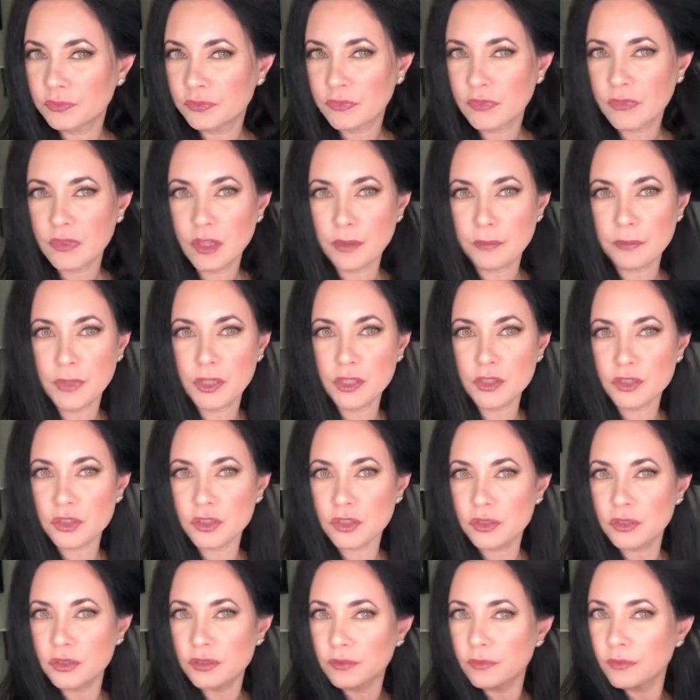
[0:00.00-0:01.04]
That much.
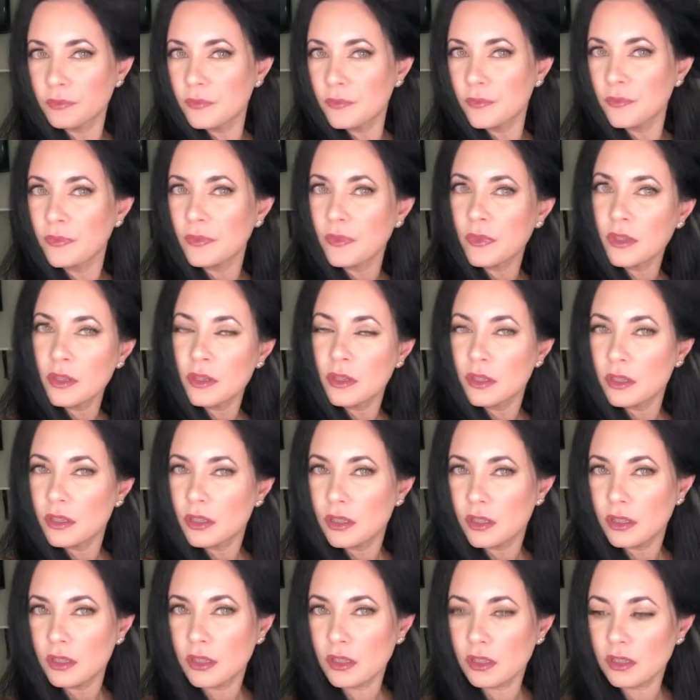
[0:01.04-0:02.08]

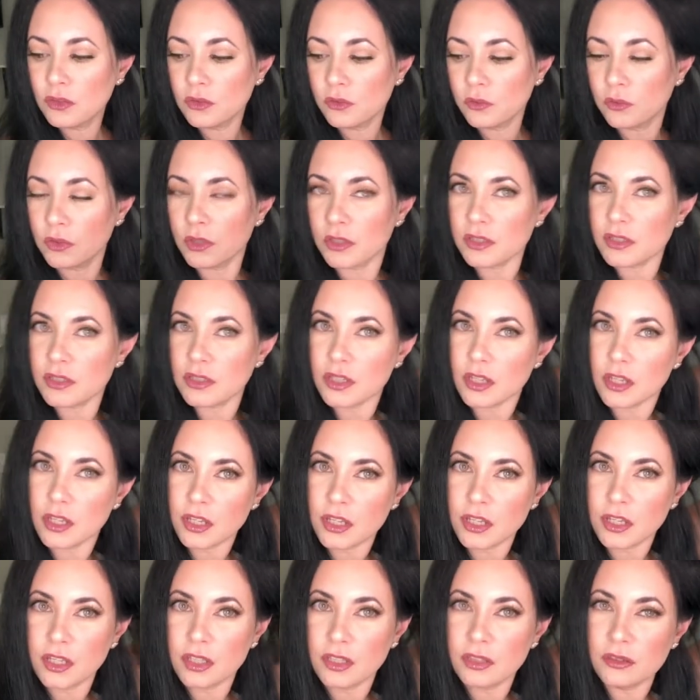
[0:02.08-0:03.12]
And do the
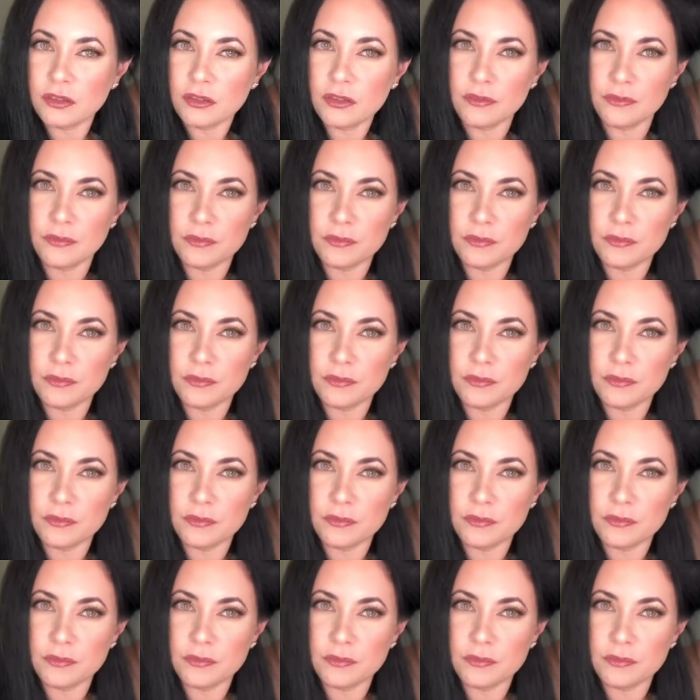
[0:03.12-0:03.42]
same.